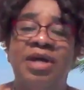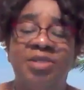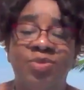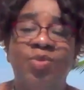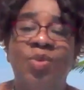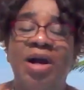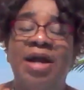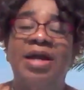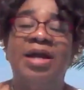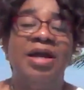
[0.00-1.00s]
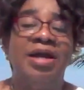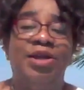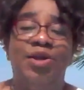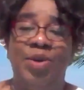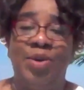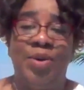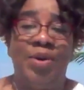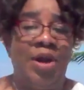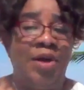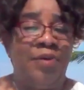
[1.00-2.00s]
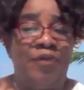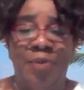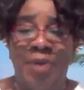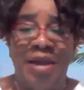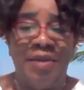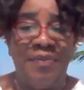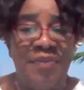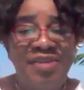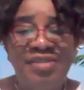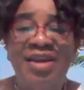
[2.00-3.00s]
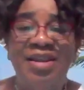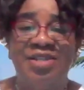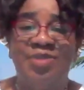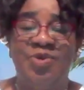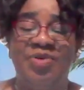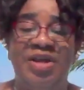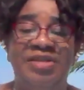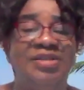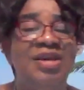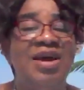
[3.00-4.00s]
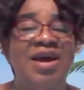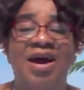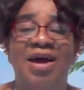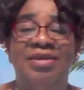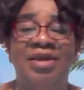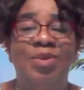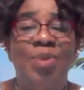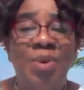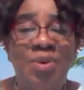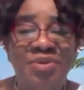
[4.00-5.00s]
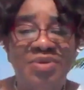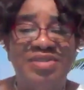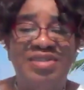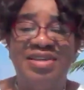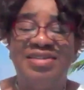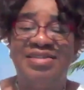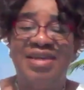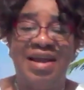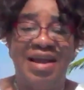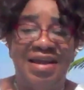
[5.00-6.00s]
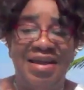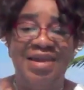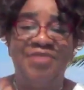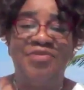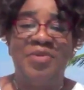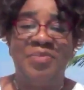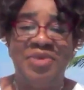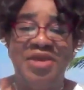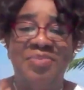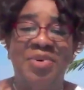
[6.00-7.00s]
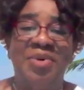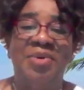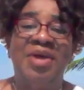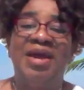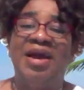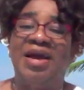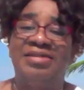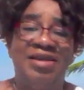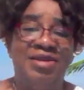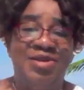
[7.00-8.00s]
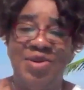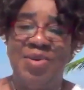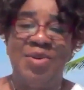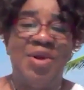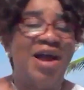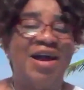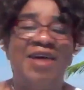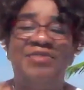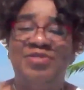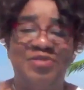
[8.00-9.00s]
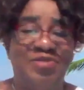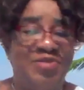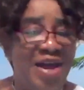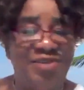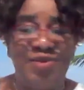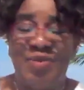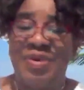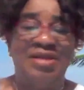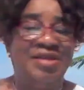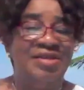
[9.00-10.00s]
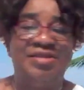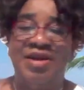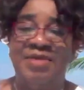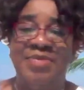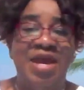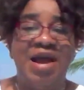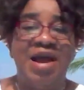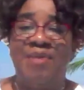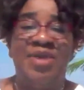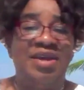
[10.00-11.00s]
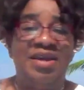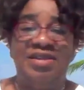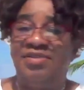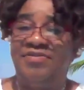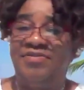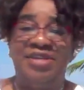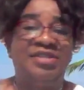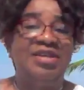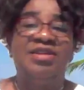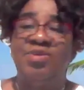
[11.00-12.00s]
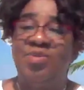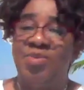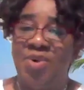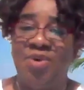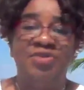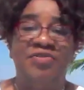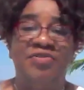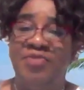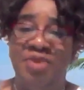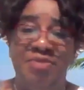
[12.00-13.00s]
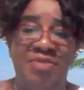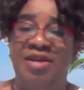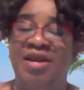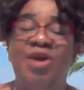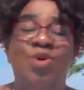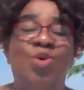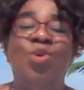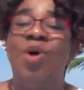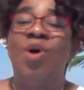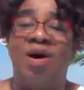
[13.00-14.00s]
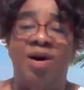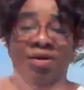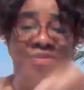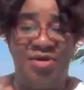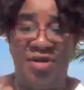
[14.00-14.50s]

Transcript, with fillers: that's why, you know, uh, from my personal experience, and then all those things that I hear from people, I said, no, I have to rise up at this time and make a difference in the world of women who are,